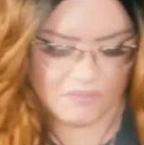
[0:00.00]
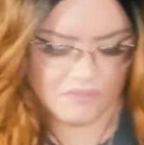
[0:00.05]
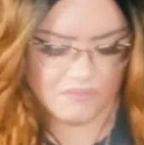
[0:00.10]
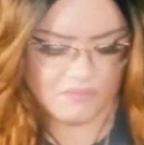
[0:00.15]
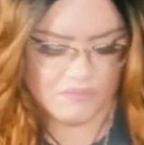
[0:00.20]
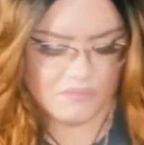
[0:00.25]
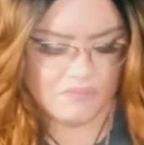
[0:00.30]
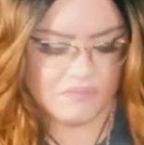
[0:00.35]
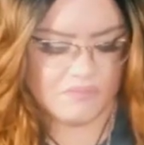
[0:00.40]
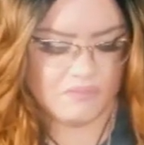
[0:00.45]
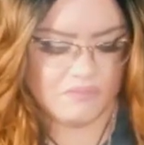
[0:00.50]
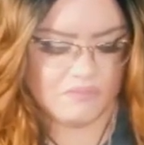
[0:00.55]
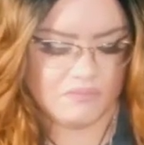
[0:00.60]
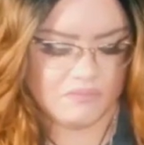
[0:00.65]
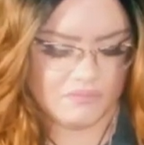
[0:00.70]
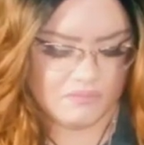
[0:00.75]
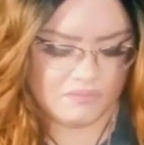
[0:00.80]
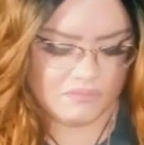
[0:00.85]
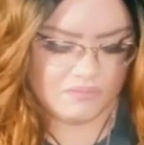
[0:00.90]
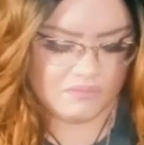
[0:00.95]

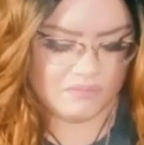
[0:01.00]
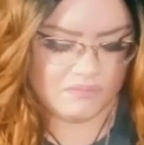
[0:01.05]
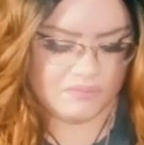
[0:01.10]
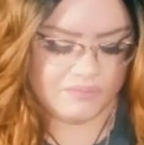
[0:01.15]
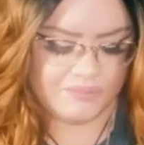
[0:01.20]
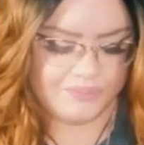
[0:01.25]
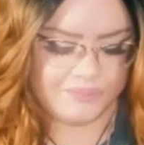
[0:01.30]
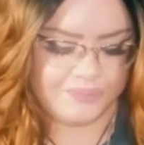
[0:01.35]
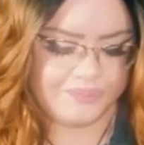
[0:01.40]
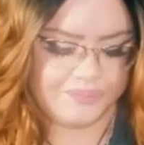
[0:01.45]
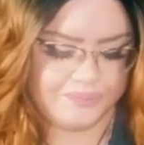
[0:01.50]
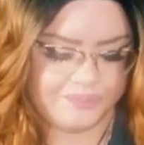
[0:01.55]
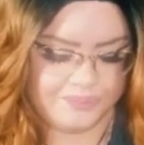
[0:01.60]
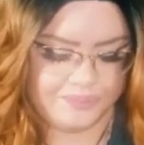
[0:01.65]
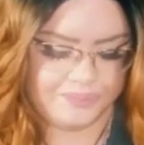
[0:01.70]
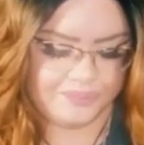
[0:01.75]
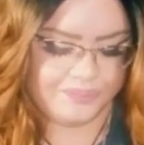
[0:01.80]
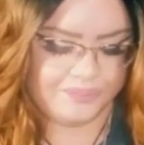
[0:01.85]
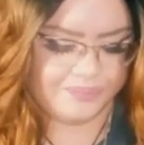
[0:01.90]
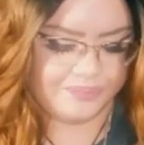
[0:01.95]

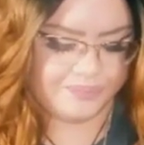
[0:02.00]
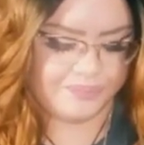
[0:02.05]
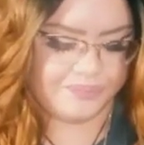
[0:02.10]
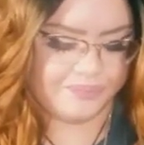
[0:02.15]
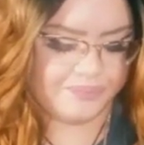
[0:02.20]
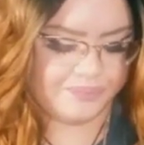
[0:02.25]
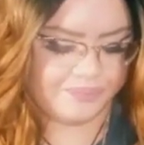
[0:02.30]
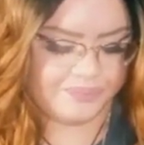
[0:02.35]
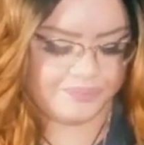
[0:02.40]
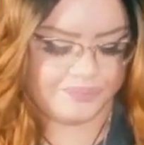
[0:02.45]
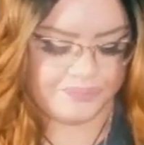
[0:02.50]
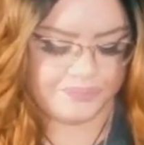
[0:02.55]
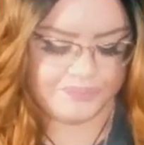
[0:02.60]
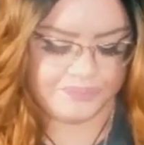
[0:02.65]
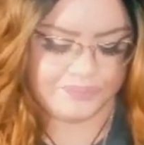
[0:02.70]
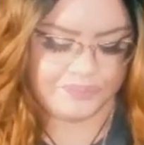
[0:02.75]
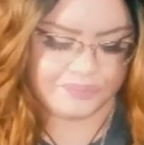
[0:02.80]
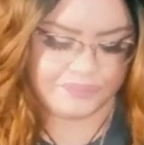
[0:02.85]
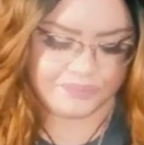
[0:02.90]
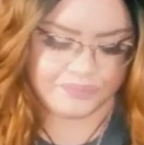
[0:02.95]

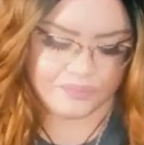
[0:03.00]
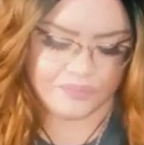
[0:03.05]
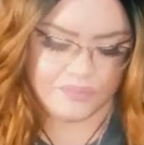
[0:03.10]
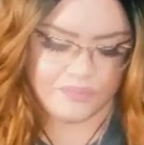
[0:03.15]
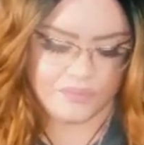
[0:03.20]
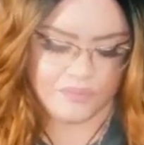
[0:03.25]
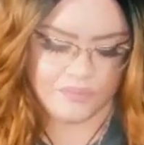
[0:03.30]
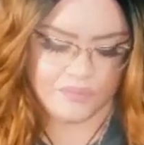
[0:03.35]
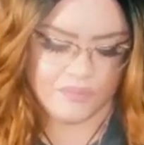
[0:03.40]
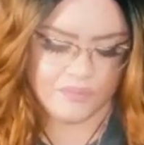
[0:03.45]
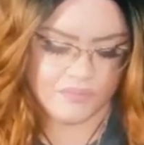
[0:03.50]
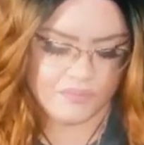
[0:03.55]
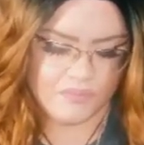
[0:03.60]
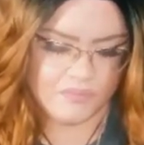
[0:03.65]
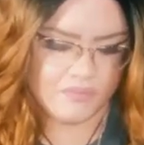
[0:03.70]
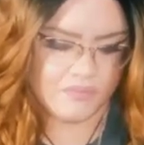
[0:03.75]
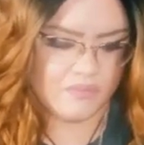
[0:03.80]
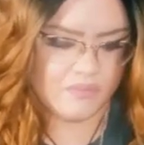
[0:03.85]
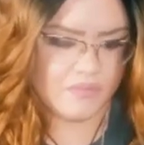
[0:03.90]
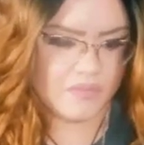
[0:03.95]

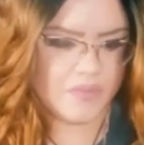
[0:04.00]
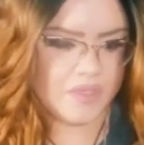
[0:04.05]
Nothing is said.